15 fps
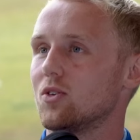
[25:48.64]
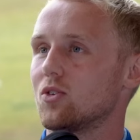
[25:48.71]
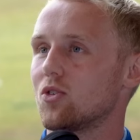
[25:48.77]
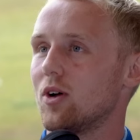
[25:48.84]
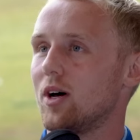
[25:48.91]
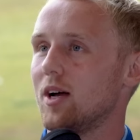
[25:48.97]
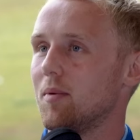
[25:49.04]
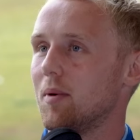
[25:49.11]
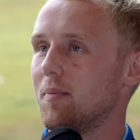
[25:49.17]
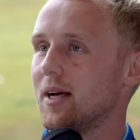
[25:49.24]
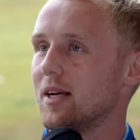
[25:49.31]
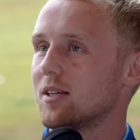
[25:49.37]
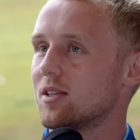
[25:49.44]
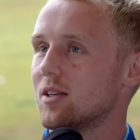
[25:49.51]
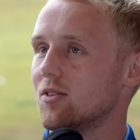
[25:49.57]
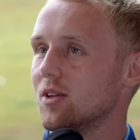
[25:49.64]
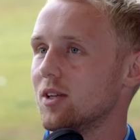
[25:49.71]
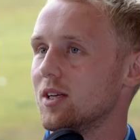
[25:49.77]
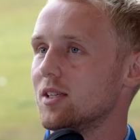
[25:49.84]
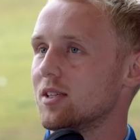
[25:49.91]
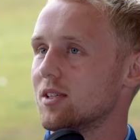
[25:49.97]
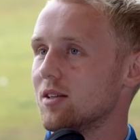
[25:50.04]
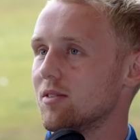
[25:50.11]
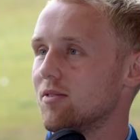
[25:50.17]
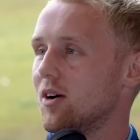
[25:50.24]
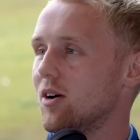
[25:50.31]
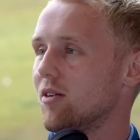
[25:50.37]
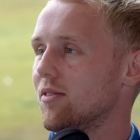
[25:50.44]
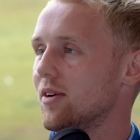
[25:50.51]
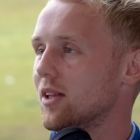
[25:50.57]
trying my best to release the
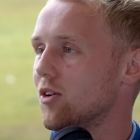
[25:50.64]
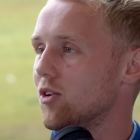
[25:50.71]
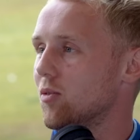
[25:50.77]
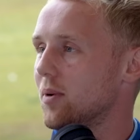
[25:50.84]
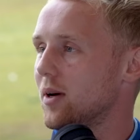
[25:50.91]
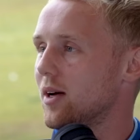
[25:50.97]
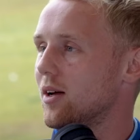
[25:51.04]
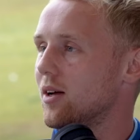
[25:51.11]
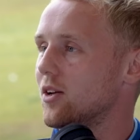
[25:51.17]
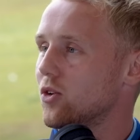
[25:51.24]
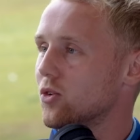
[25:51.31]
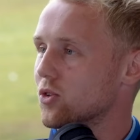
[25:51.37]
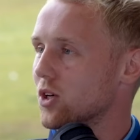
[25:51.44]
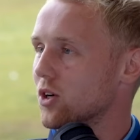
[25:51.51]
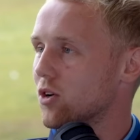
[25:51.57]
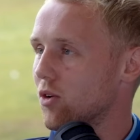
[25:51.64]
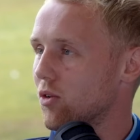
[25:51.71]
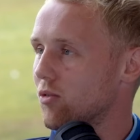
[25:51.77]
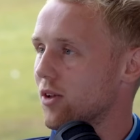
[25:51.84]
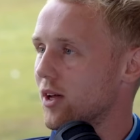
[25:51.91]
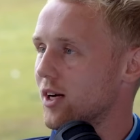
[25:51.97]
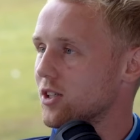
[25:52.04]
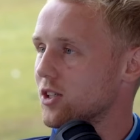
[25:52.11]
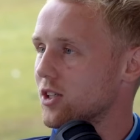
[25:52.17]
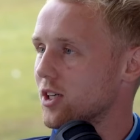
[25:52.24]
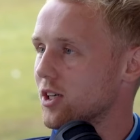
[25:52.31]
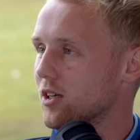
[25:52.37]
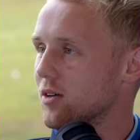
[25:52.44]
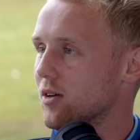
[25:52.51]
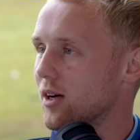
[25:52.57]
valve a little bit using golf last
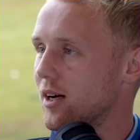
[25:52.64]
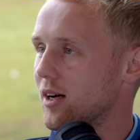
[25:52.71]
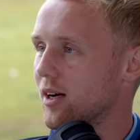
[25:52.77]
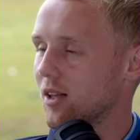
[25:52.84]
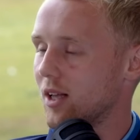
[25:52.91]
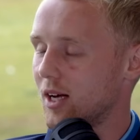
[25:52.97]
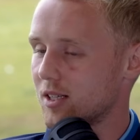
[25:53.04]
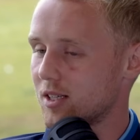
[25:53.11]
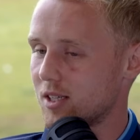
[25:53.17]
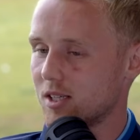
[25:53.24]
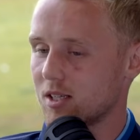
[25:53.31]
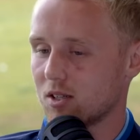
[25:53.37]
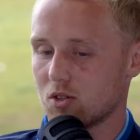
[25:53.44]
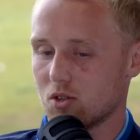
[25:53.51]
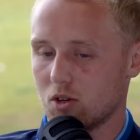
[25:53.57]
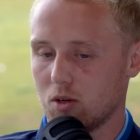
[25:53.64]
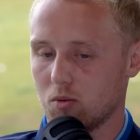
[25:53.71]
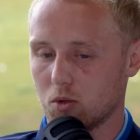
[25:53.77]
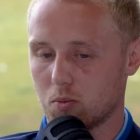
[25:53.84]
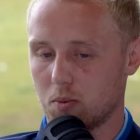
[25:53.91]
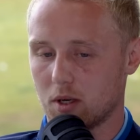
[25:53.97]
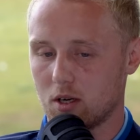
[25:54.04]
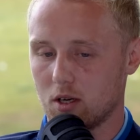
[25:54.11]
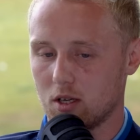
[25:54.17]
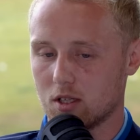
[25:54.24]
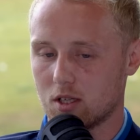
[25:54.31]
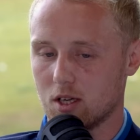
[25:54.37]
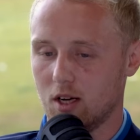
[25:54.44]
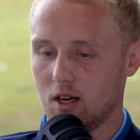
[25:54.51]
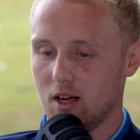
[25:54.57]
season, was because